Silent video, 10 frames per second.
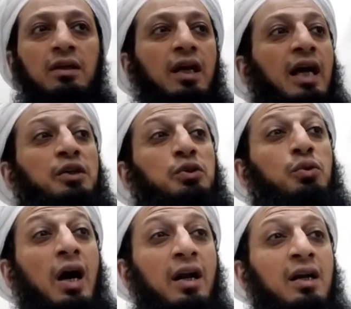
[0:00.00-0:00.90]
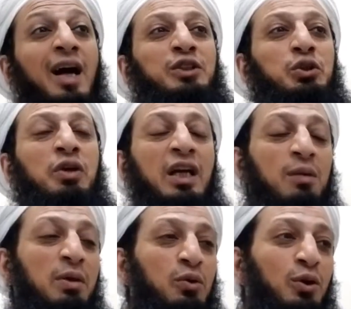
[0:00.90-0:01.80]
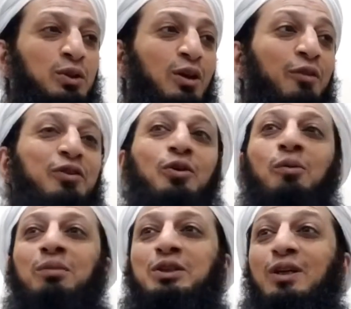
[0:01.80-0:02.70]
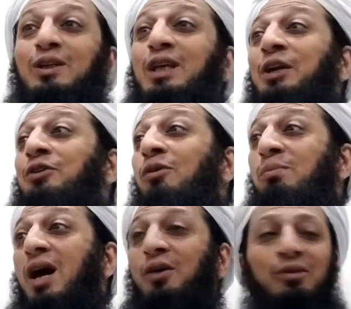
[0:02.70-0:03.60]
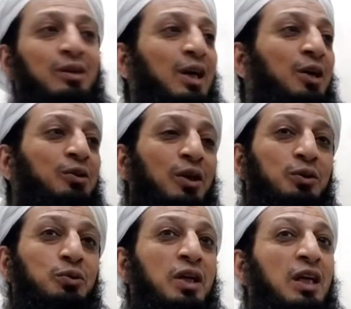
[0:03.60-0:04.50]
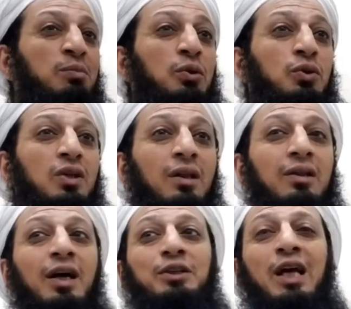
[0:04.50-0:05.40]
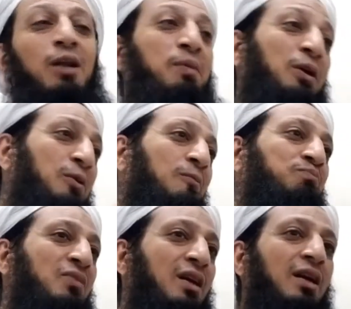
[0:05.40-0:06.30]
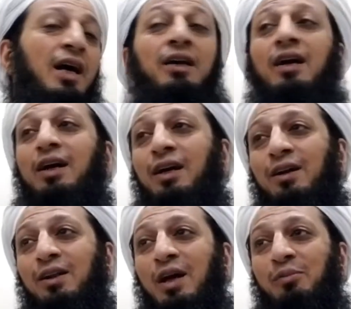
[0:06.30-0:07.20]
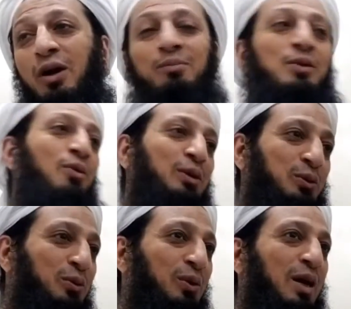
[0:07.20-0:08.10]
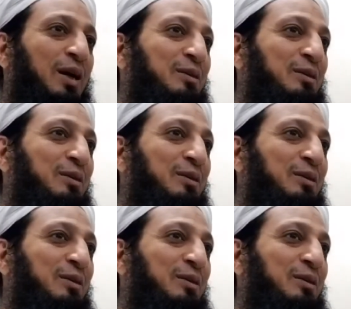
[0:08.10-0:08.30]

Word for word: And you are not doing it because of your muscles and your power. You are doing it because Allah is helping you. La ilaha illallah Muhammadur Rasulullah.